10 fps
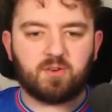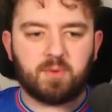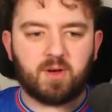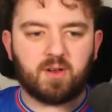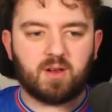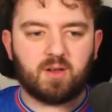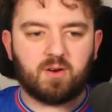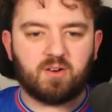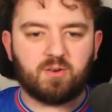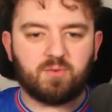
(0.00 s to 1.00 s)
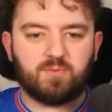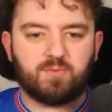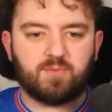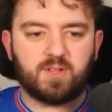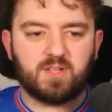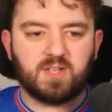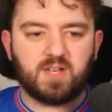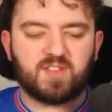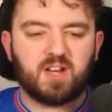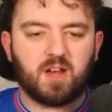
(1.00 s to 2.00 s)
model of...
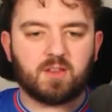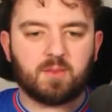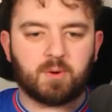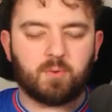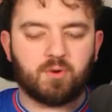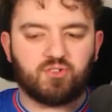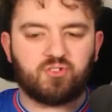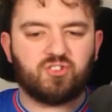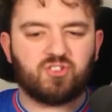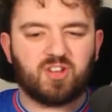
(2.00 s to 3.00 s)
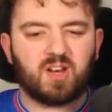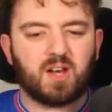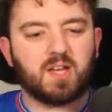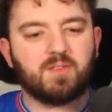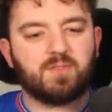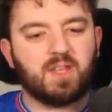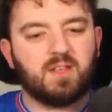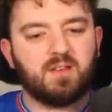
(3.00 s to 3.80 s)
I've seen a lot of the blowers, just not a lot of the